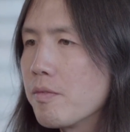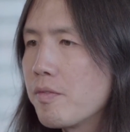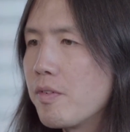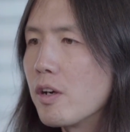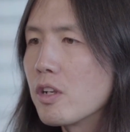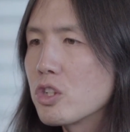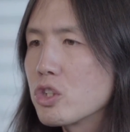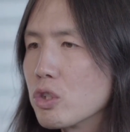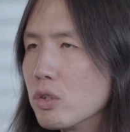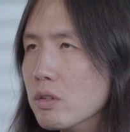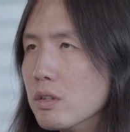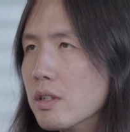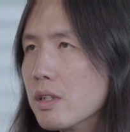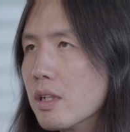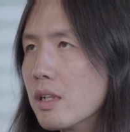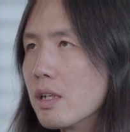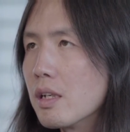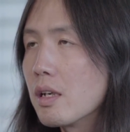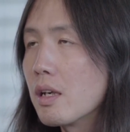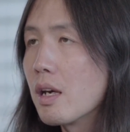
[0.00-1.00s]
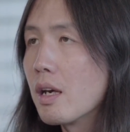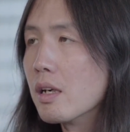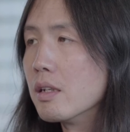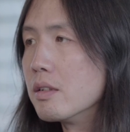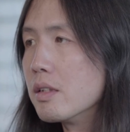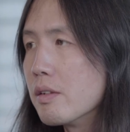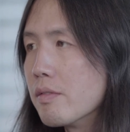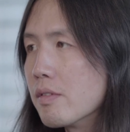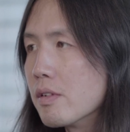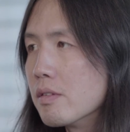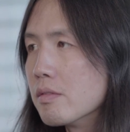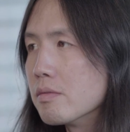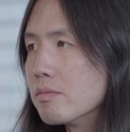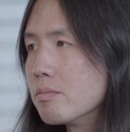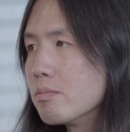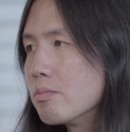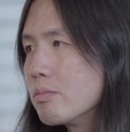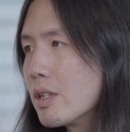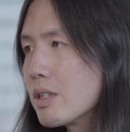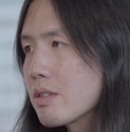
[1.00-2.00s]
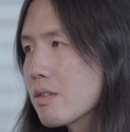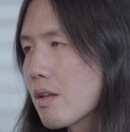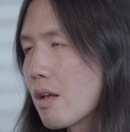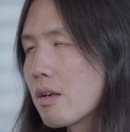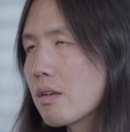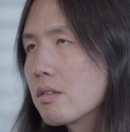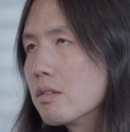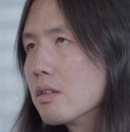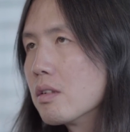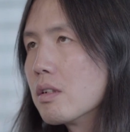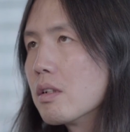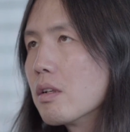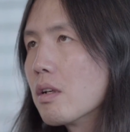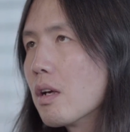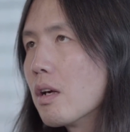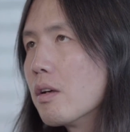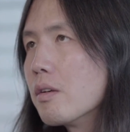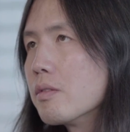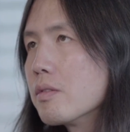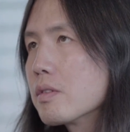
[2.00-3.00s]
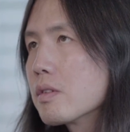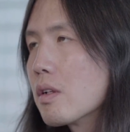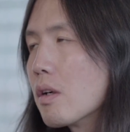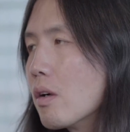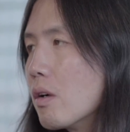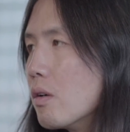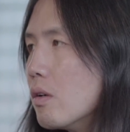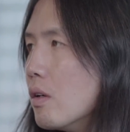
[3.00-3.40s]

functionally and even aesthetically, So,